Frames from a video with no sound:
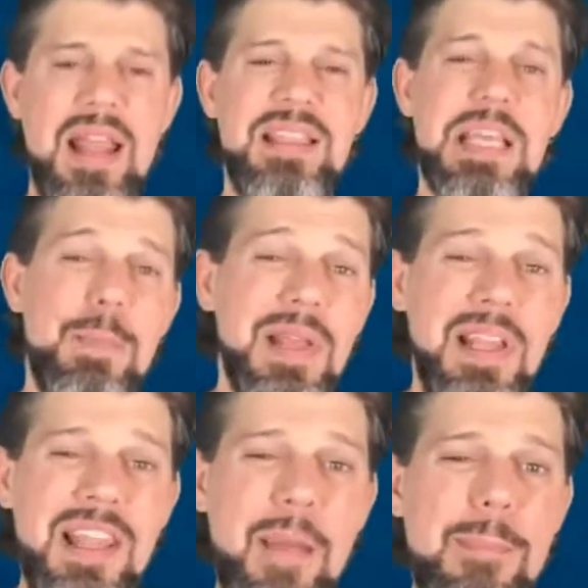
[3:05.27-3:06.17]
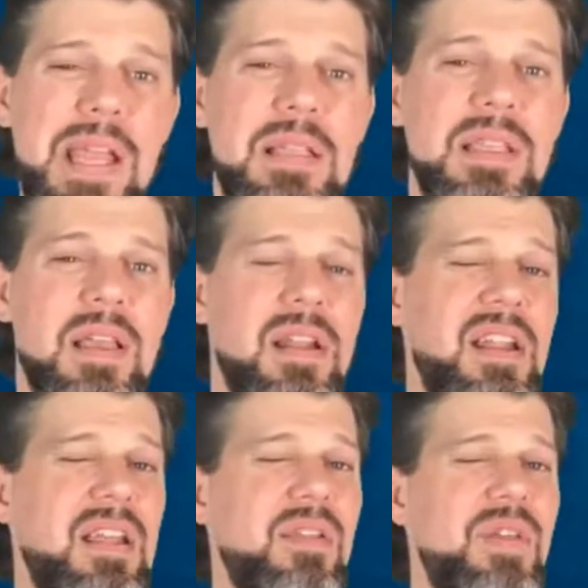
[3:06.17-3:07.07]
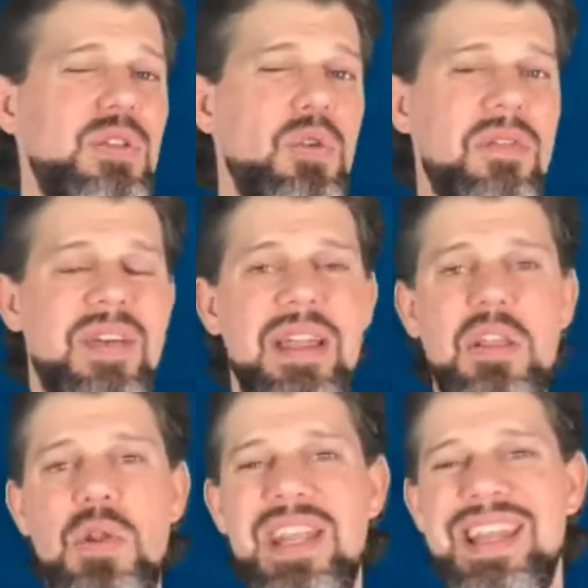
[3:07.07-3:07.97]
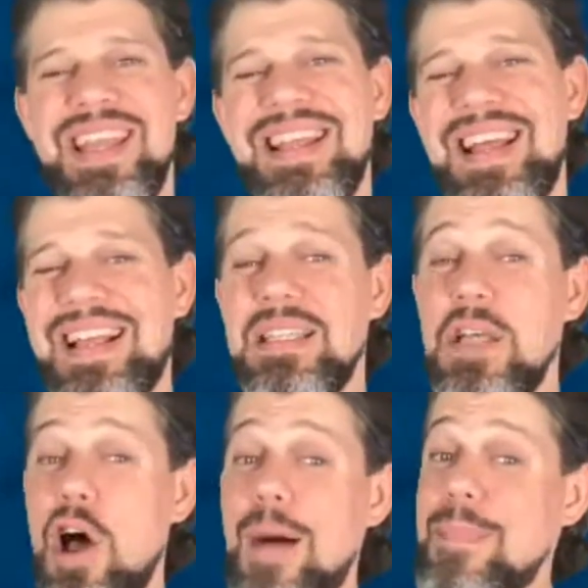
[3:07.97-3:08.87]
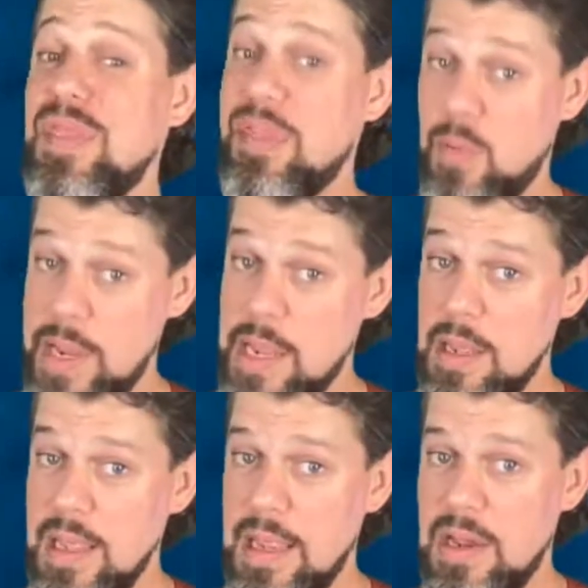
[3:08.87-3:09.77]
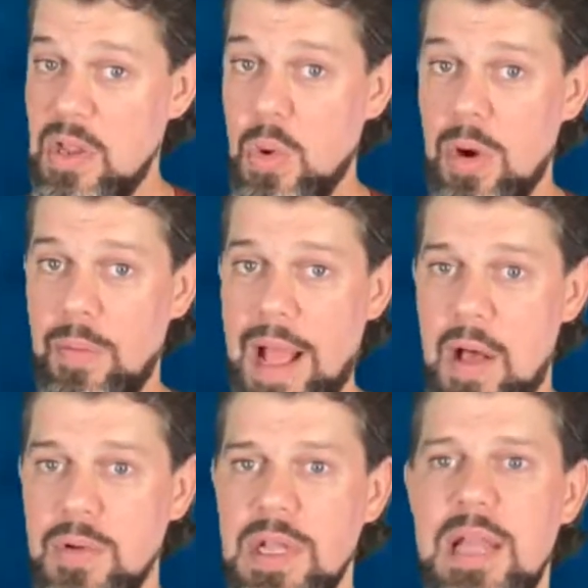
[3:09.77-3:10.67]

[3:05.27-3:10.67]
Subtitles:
Typically, that means in an individual event, you need to get like top 3 in your round.